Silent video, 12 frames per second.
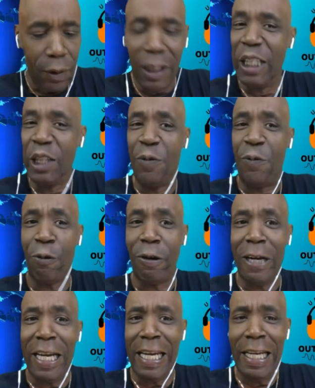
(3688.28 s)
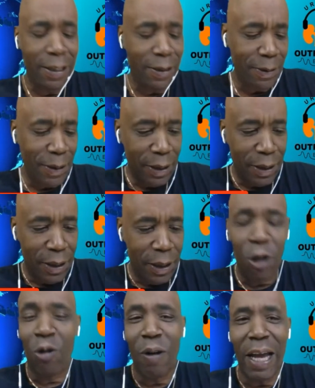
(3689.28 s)
It's free,
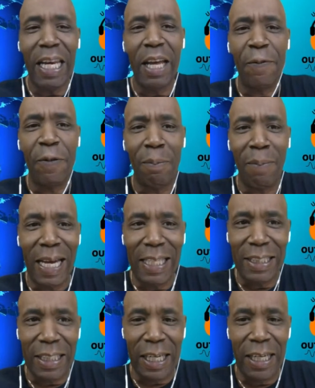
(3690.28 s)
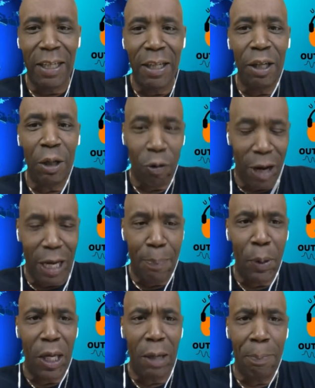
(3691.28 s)
great information, great
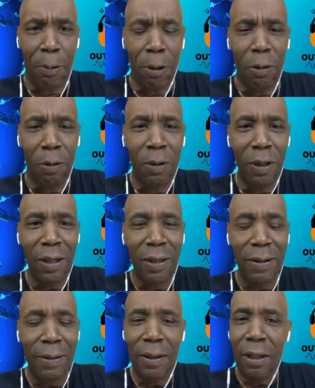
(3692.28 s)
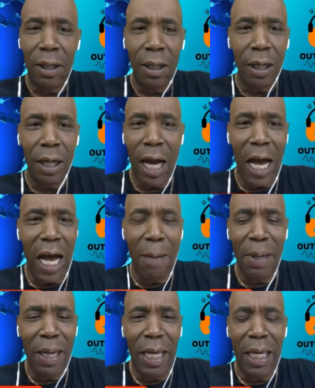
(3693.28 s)
people. I
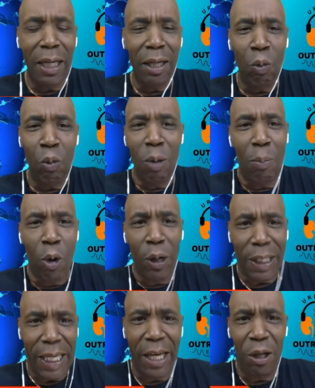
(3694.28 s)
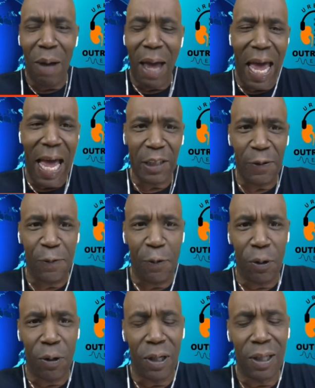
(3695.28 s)
mean, what more can you ask
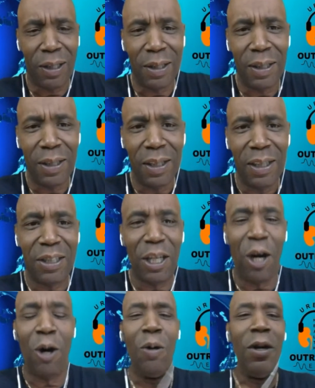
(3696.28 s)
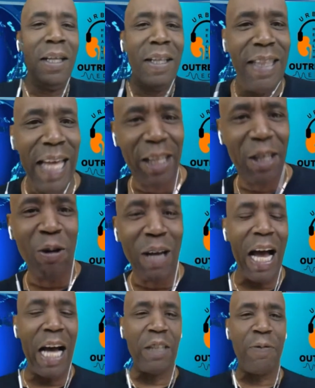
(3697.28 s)
for? So thank you
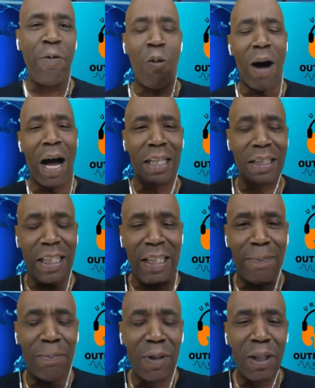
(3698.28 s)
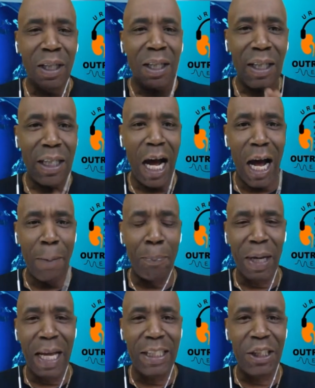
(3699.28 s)
guys for watching. God
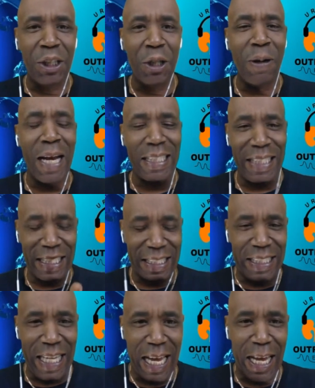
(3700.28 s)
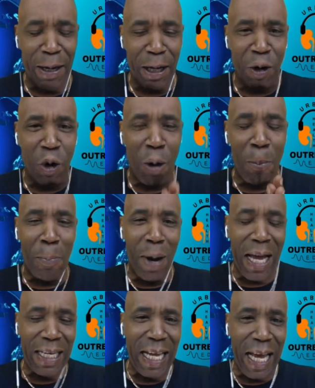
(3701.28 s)
bless you. And as I say, on
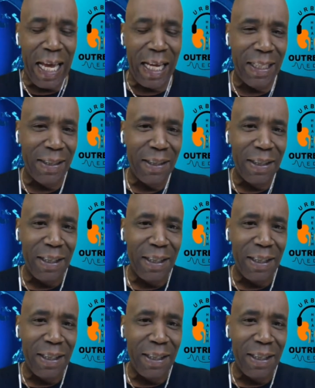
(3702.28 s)
Monday,